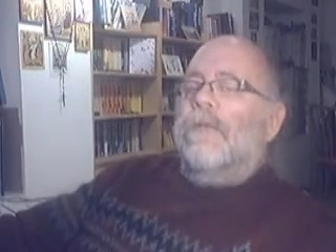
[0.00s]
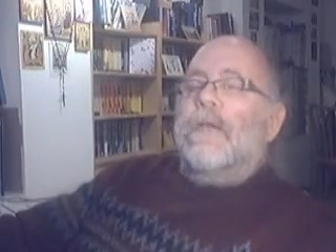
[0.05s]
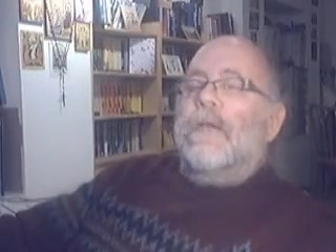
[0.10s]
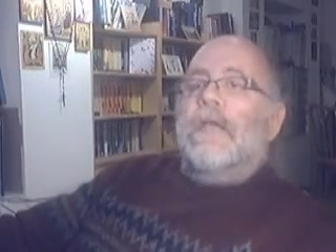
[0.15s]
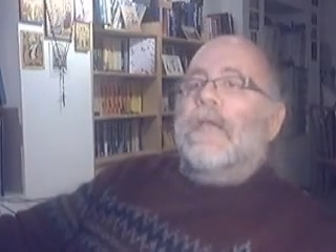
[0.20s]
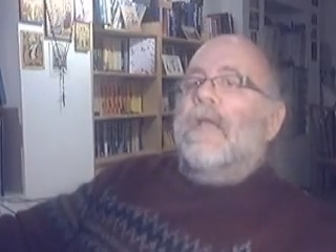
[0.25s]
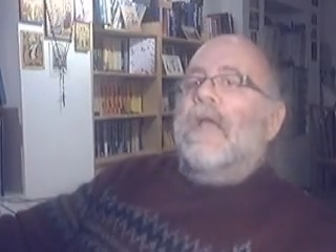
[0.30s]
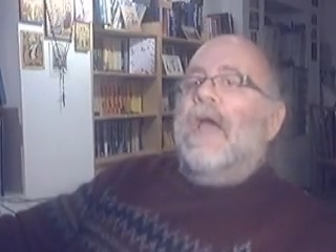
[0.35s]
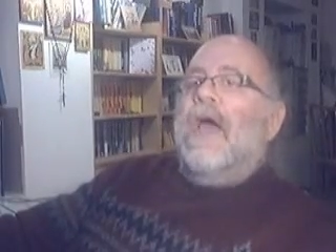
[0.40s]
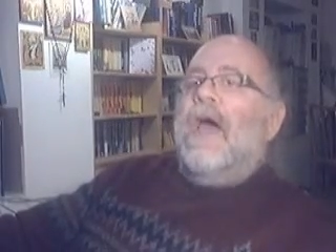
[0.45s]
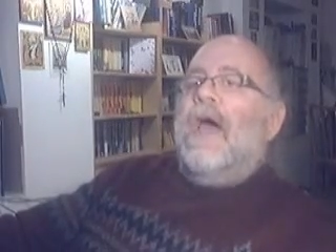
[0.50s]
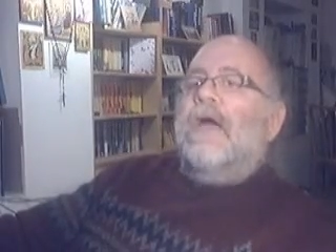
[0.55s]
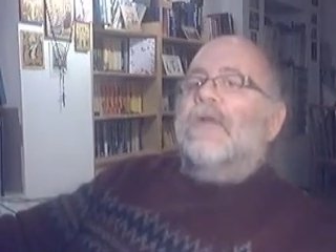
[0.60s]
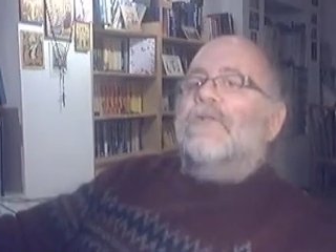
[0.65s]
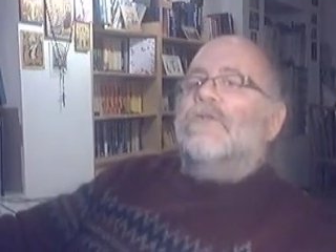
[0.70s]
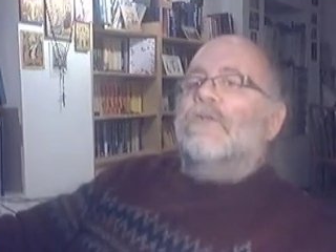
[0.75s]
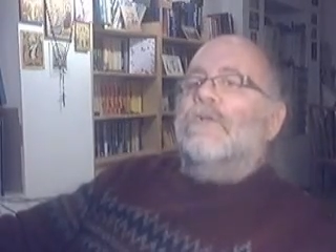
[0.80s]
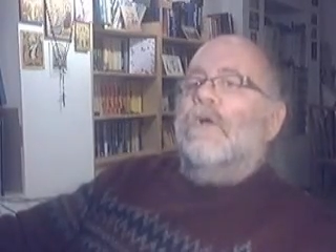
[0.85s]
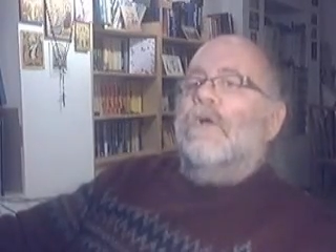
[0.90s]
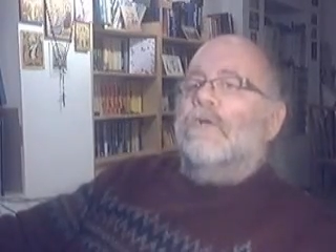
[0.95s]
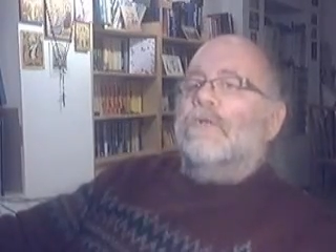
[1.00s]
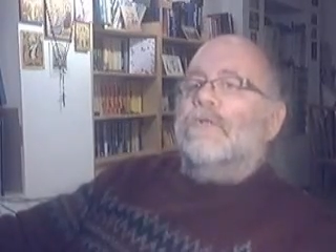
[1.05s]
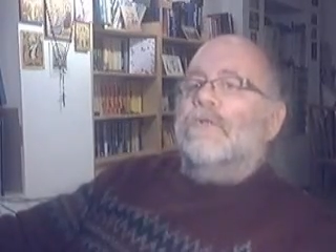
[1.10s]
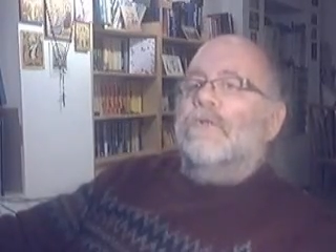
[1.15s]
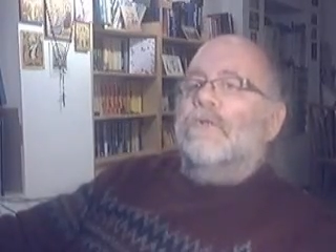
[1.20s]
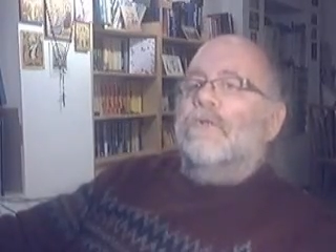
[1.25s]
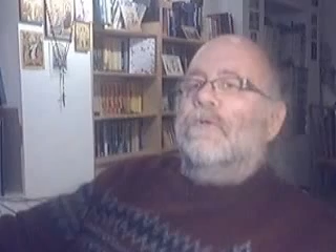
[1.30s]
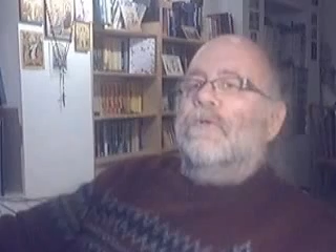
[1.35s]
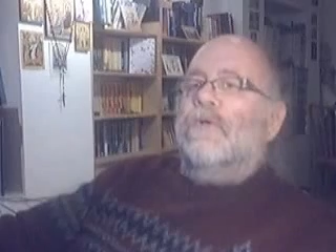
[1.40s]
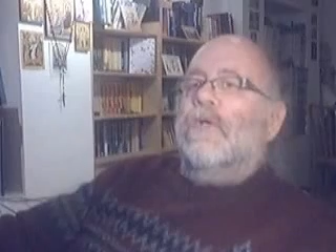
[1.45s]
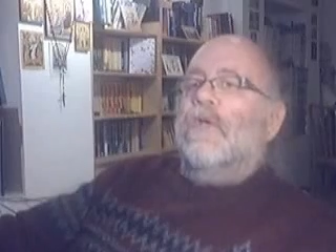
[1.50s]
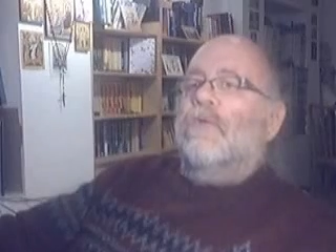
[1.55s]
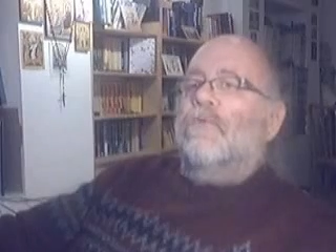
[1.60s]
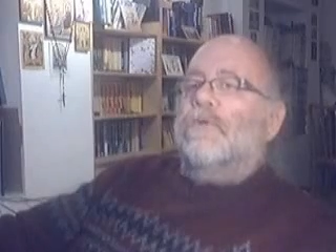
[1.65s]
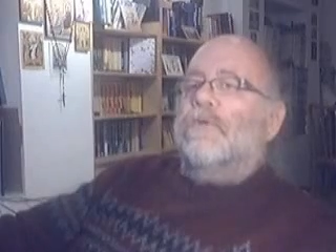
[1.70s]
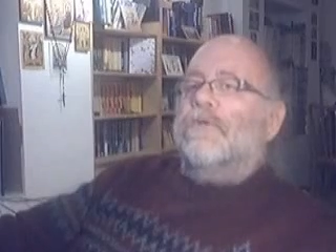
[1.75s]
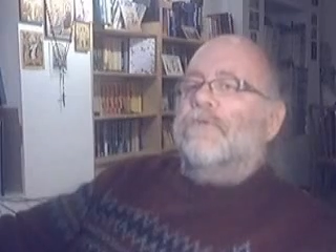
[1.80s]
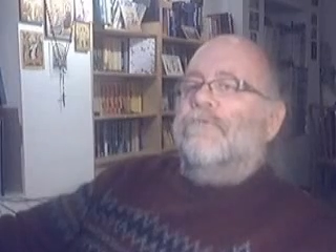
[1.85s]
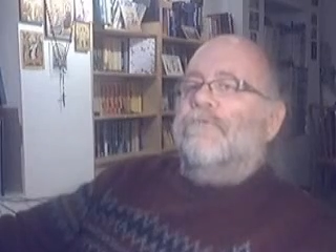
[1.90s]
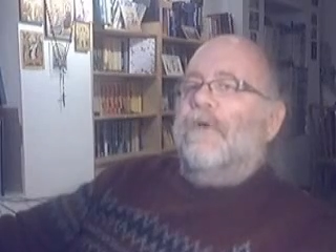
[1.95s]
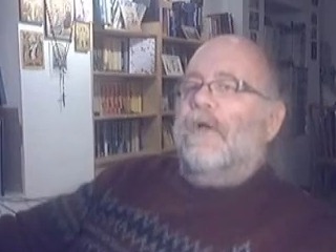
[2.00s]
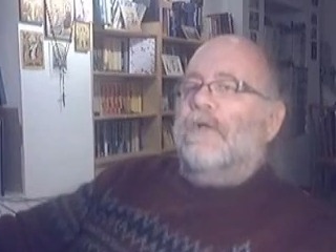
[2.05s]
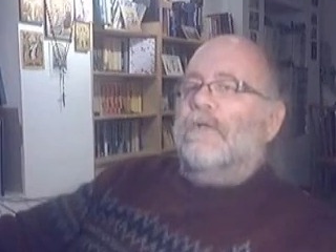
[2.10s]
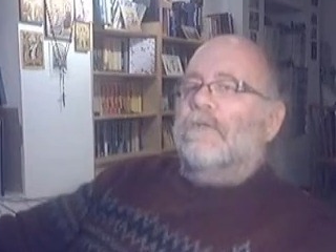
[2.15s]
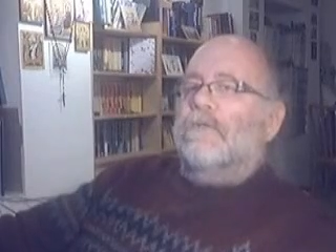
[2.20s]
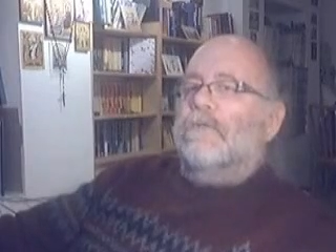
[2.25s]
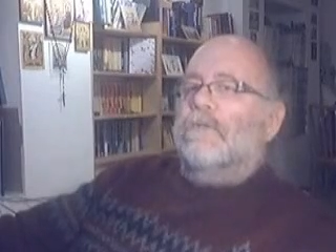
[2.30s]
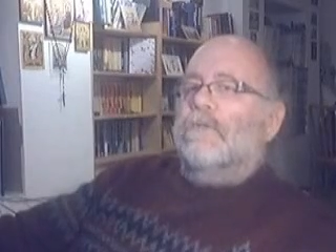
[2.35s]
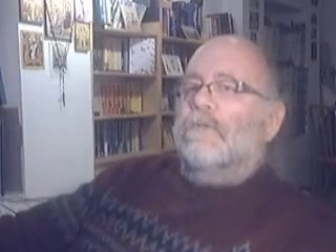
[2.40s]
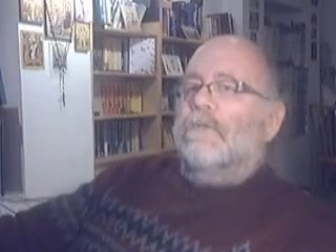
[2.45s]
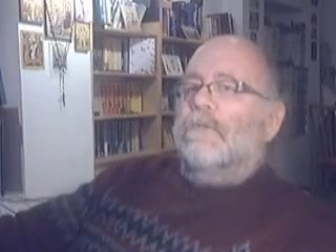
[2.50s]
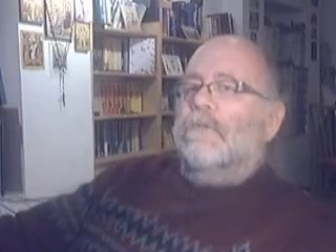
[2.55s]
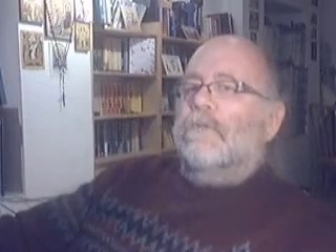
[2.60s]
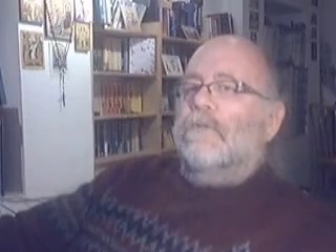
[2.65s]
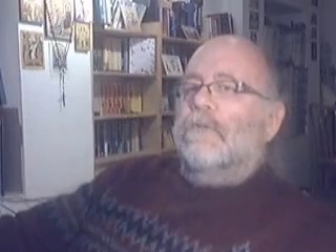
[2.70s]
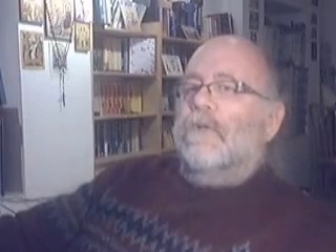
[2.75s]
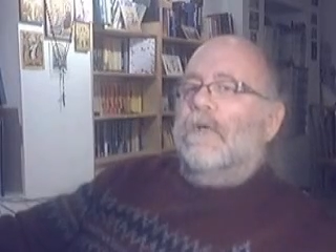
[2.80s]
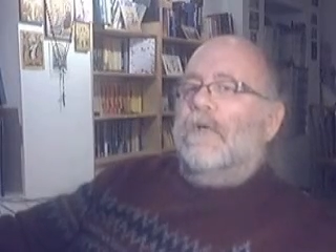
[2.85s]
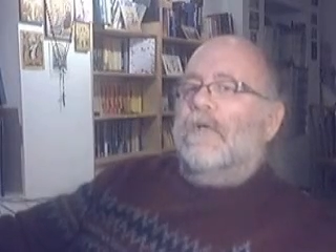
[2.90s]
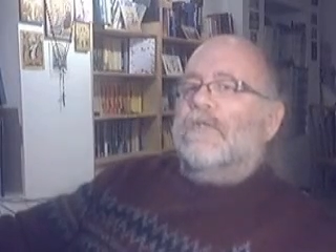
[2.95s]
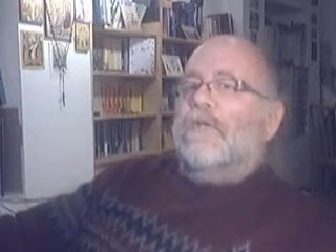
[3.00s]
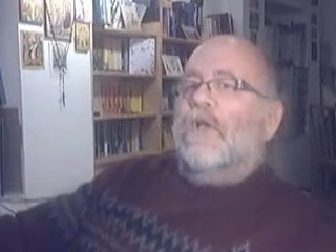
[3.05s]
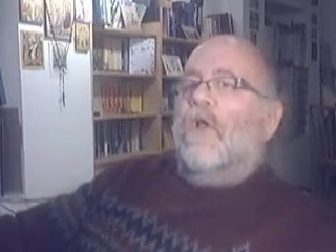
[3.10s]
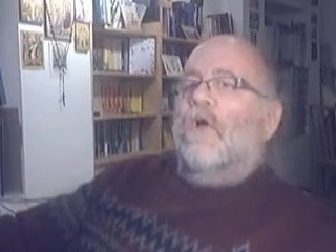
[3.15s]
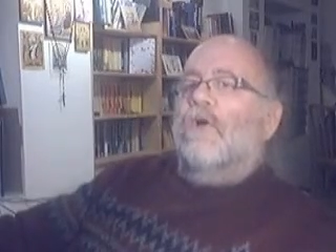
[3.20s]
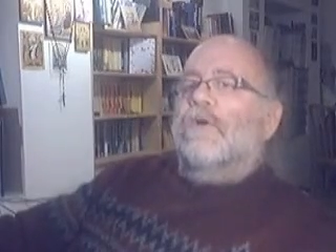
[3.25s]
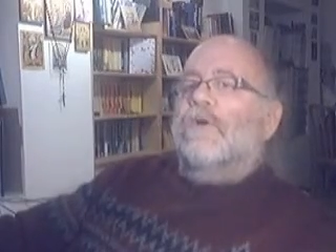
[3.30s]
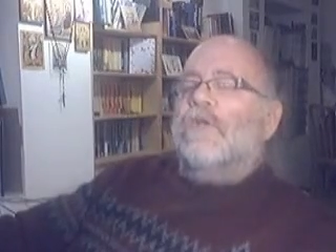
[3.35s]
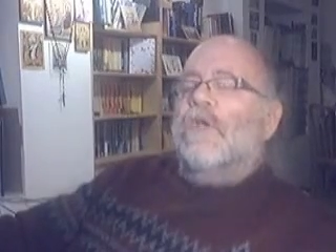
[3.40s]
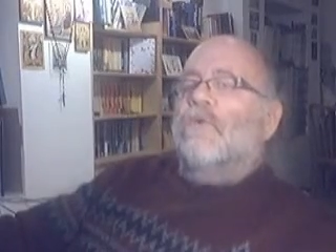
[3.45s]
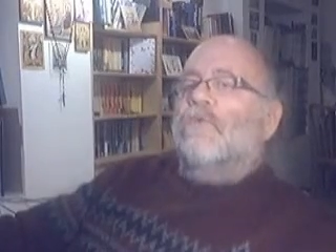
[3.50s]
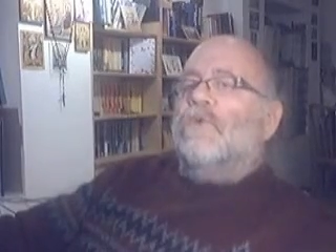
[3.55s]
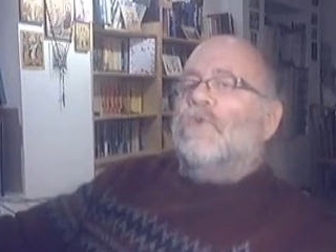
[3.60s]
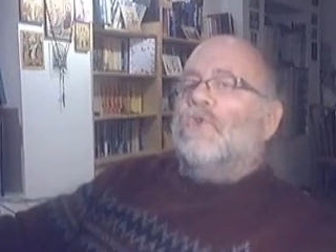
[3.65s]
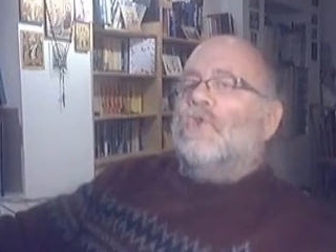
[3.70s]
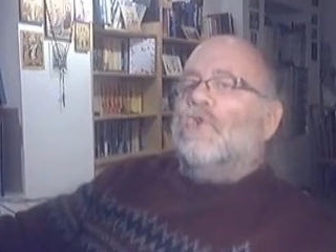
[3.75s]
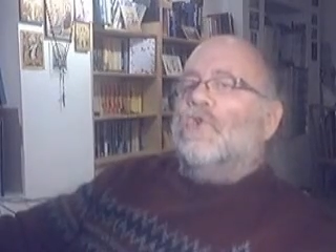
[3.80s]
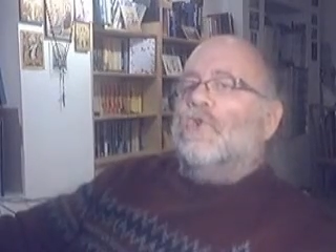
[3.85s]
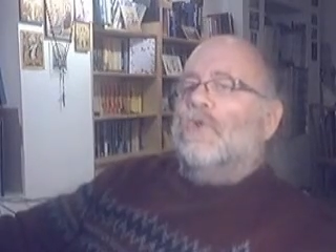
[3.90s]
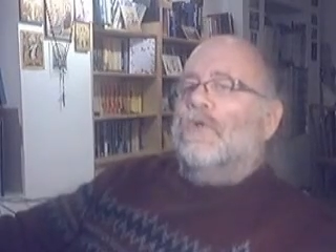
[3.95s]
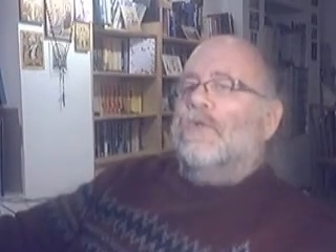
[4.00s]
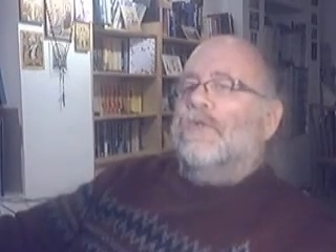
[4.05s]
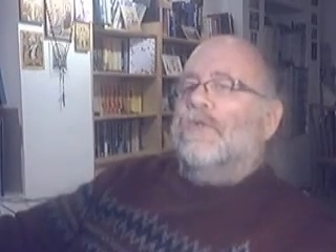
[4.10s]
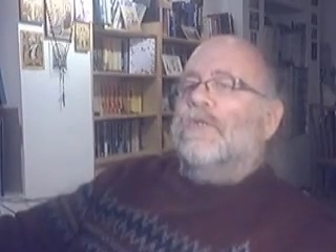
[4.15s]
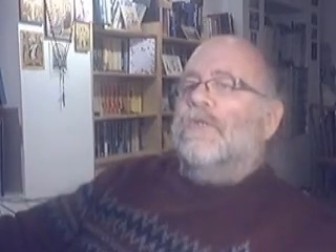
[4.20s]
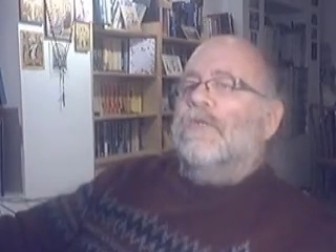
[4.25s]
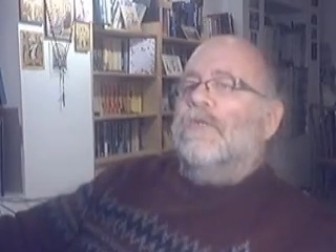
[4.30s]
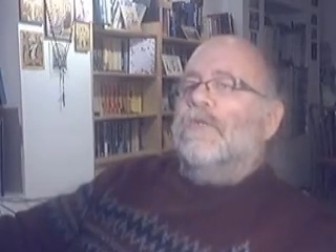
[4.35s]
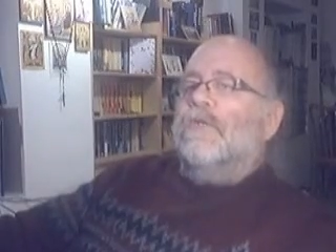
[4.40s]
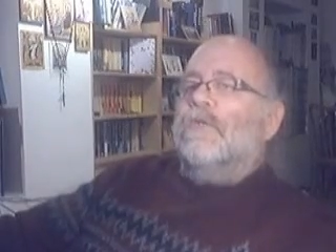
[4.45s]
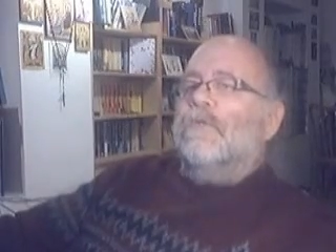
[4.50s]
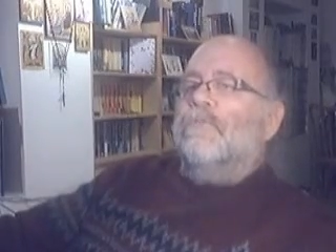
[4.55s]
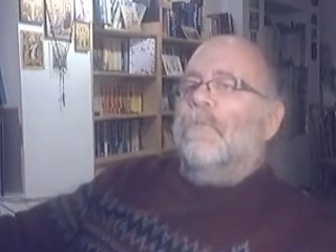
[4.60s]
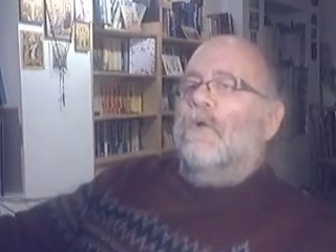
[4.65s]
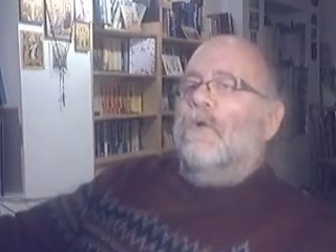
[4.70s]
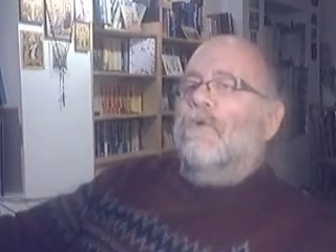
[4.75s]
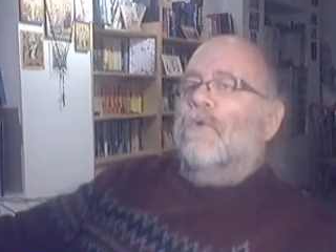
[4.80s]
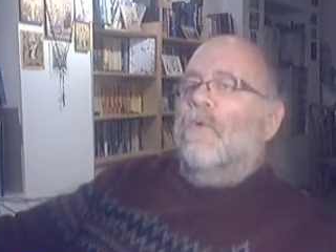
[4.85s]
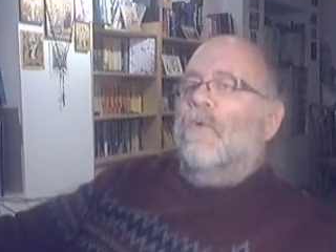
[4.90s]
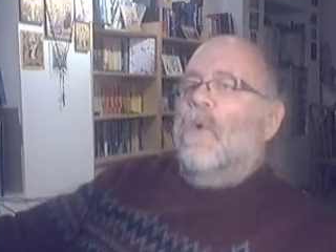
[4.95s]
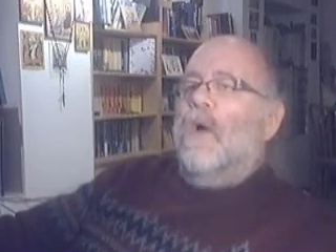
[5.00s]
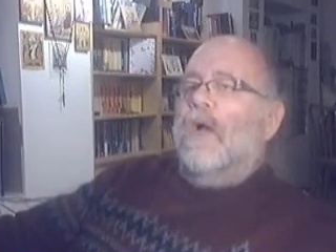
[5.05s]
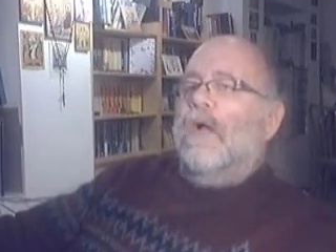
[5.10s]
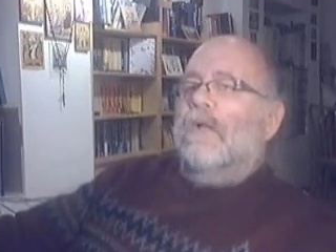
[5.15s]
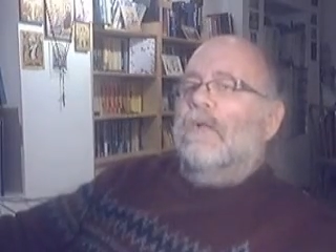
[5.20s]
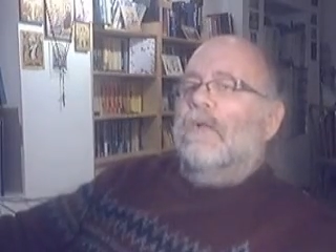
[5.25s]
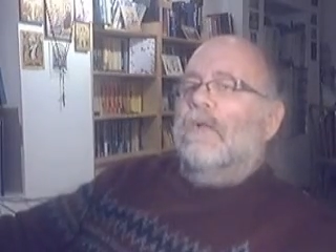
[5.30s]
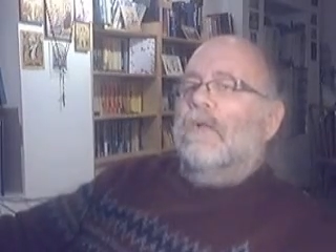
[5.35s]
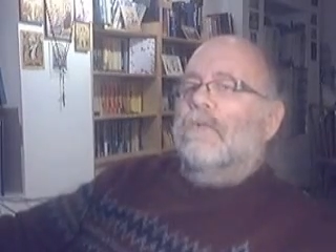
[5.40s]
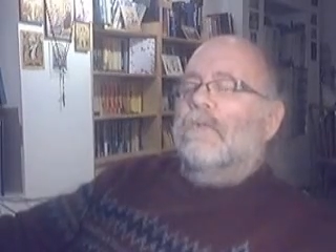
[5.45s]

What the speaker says: He cared not who he would offend, as long as he was sure that he spoke well.